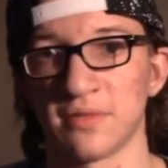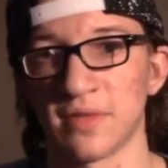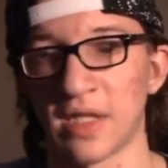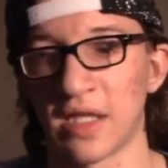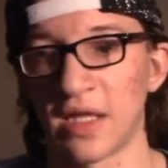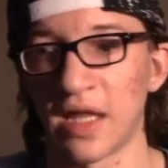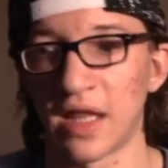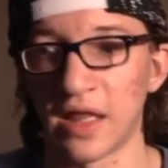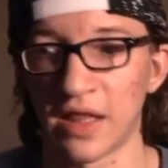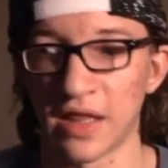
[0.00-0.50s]

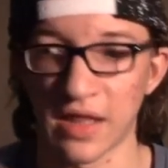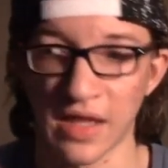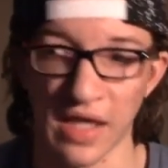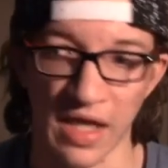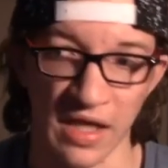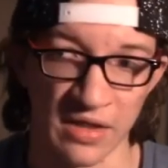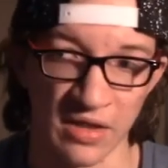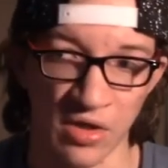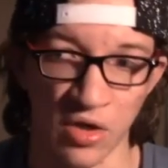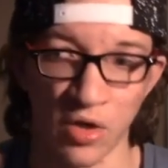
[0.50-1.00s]
and then
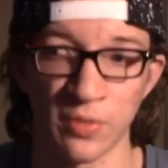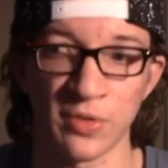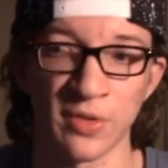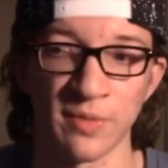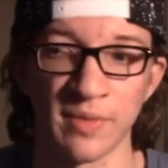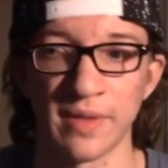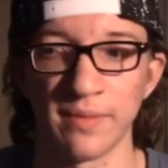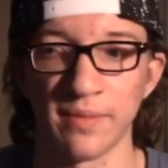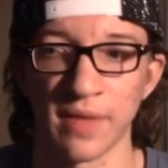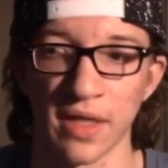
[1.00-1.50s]
I hope to
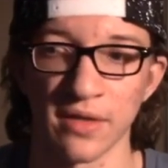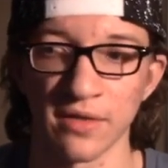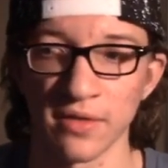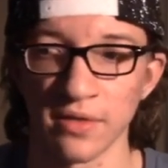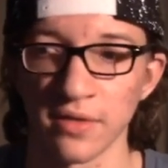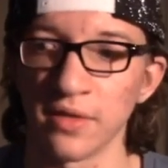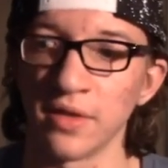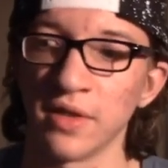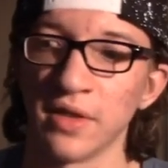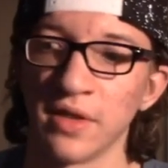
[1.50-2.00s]
be
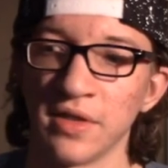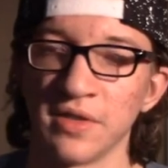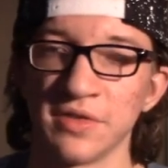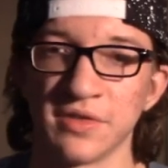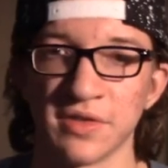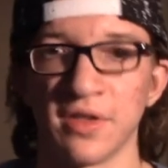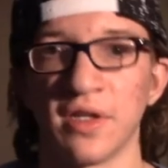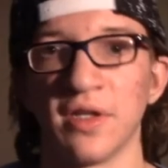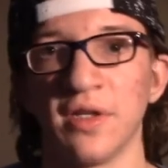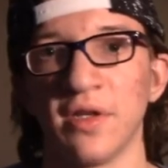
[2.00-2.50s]
better
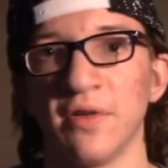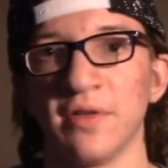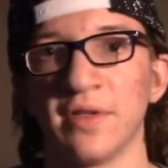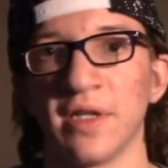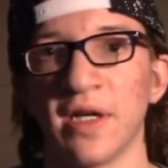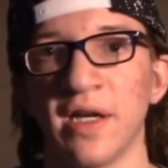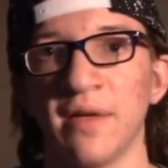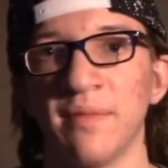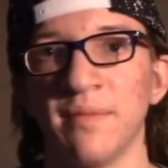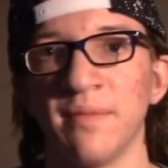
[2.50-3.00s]
soon in no
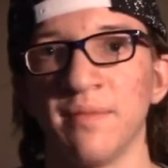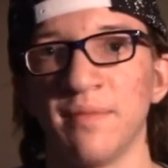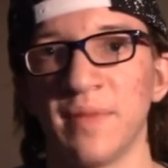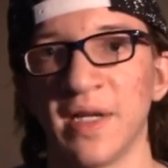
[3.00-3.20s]
time.